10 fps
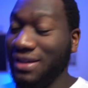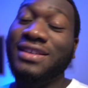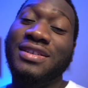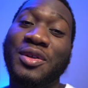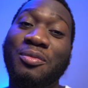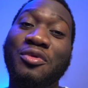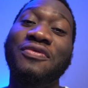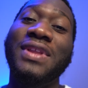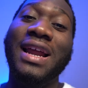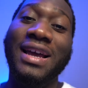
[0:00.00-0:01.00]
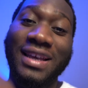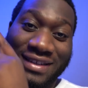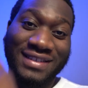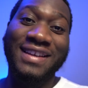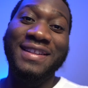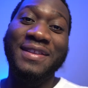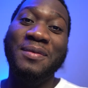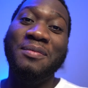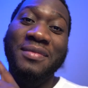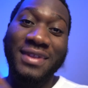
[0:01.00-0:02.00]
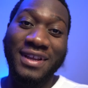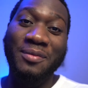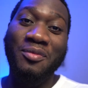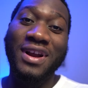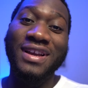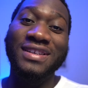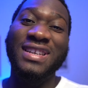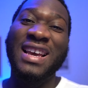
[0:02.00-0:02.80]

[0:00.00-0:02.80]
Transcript: this is the proof that I sent them their prize.